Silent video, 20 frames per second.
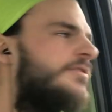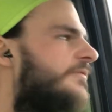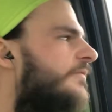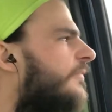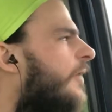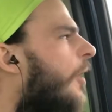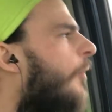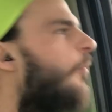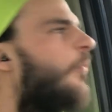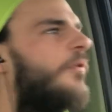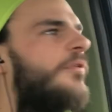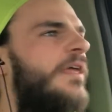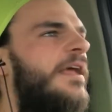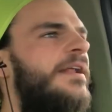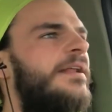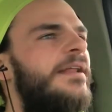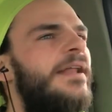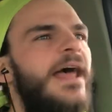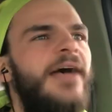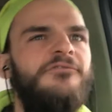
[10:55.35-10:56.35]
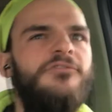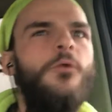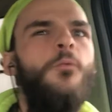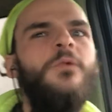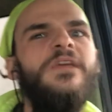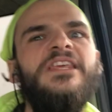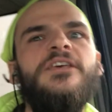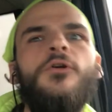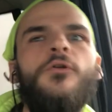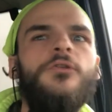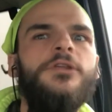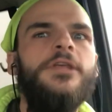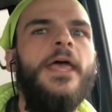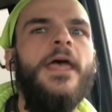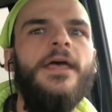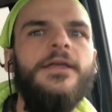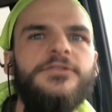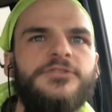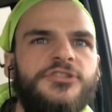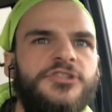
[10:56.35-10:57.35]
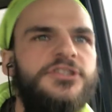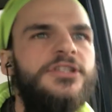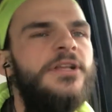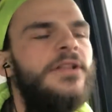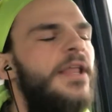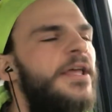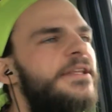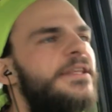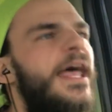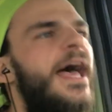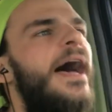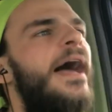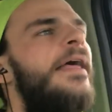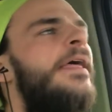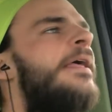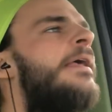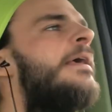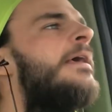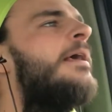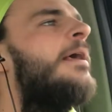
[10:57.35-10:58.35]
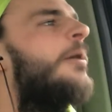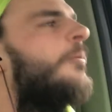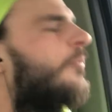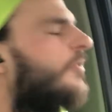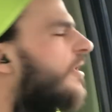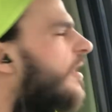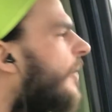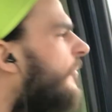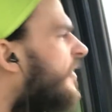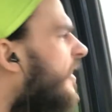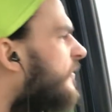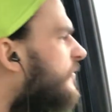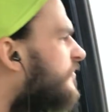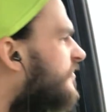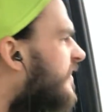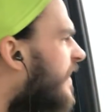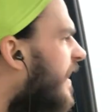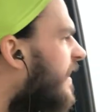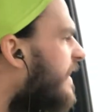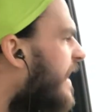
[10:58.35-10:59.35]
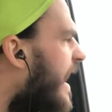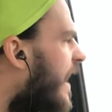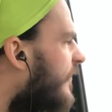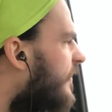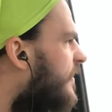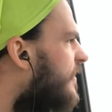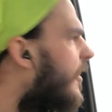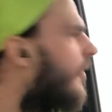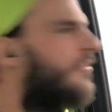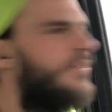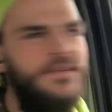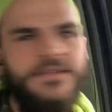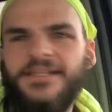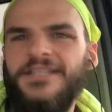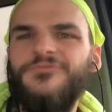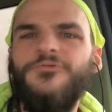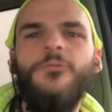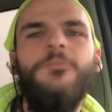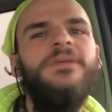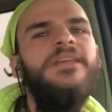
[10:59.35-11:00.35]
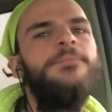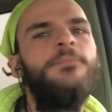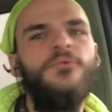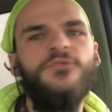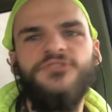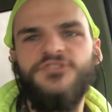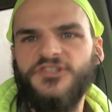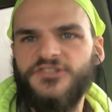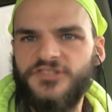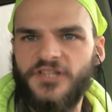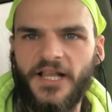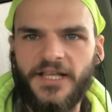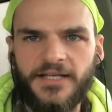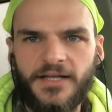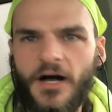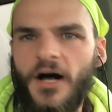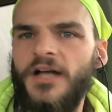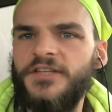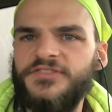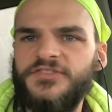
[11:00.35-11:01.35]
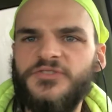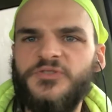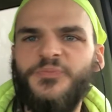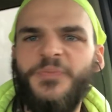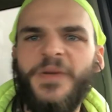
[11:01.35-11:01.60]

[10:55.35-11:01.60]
no, they didn't have the wheel yet and shit like that. We're coming to understand now that no, these are people just like us. This is